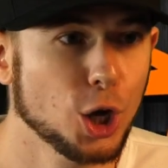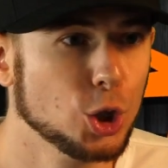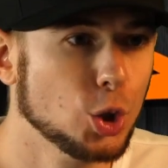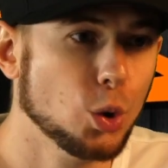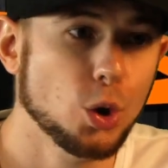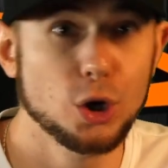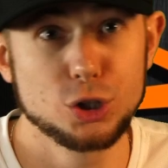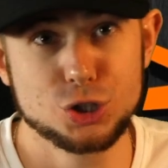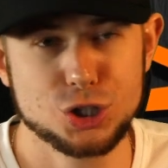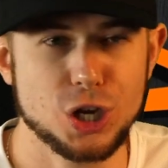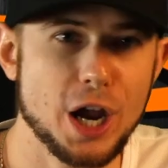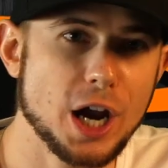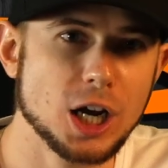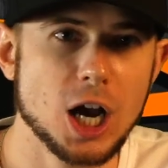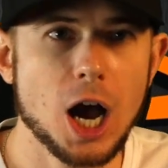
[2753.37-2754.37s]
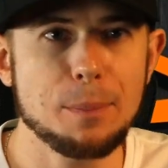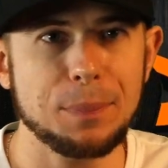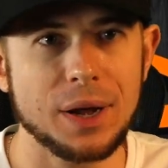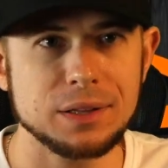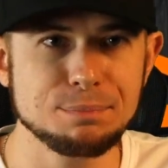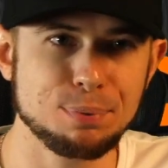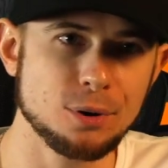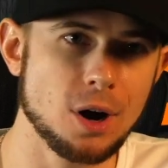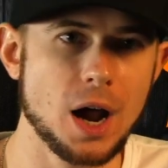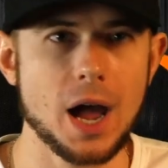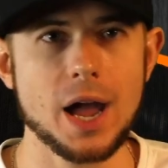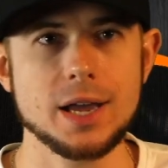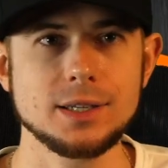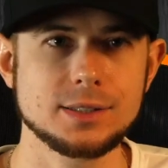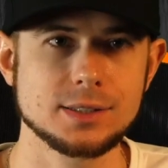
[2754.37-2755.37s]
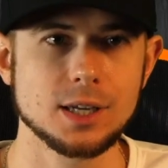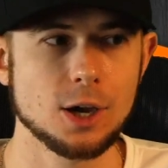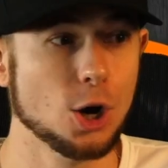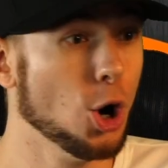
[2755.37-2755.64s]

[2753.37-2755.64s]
to check up on price.